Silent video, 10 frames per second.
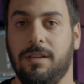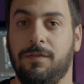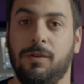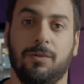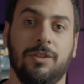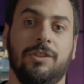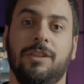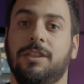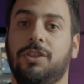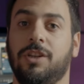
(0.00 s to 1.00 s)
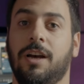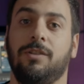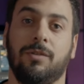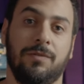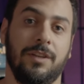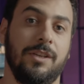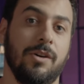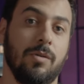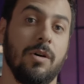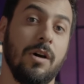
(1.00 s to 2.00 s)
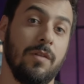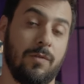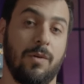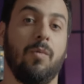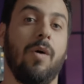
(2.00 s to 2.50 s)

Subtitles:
it. If you originally shot your video for a